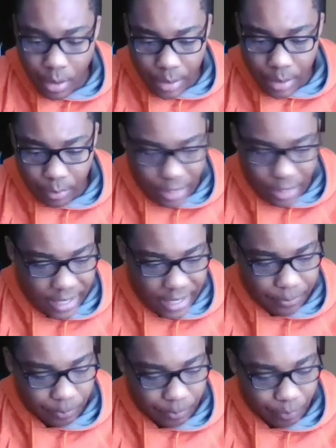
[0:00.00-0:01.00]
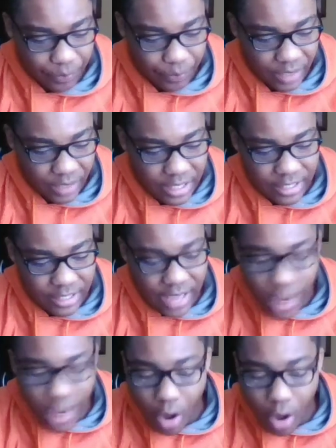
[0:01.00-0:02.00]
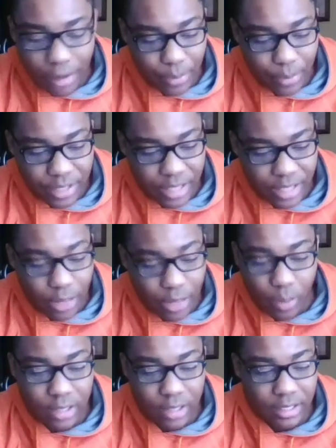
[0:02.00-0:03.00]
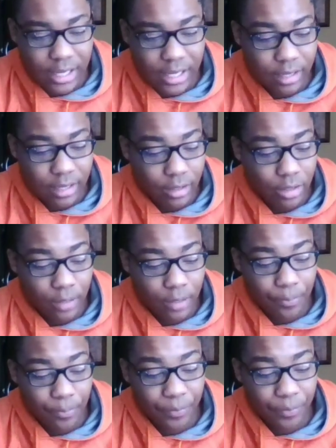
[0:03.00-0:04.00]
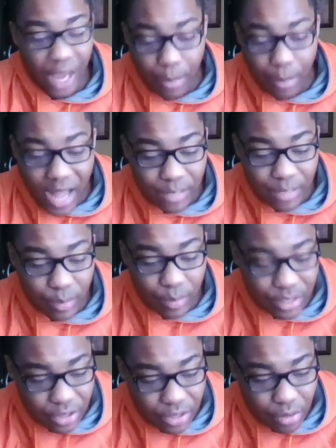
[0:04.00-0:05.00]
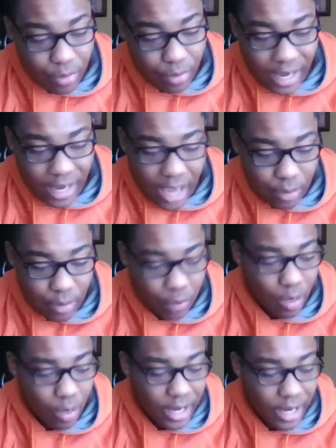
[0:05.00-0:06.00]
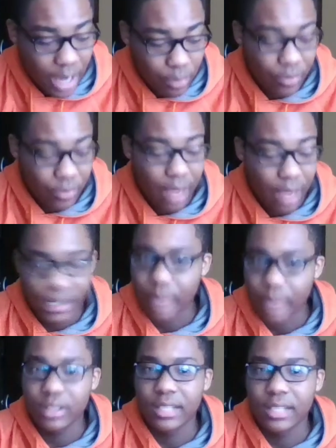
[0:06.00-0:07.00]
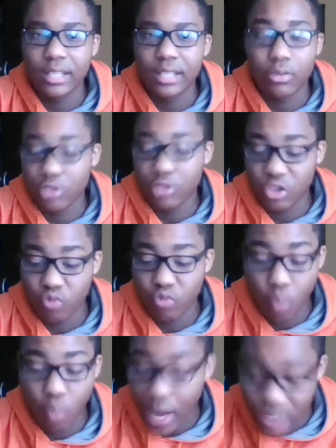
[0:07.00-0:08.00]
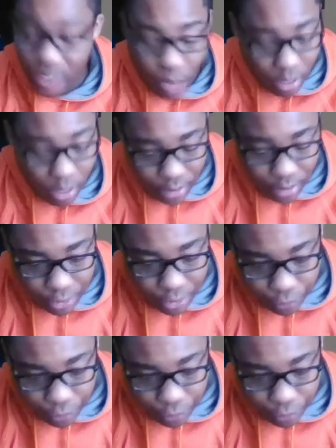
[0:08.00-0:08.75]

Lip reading: But it's kind of hard to reach the other ones. Like, I can possibly reach 2, but I can't reach 1, I can't reach 5, I can't reach 6. Those are just way too out of reach.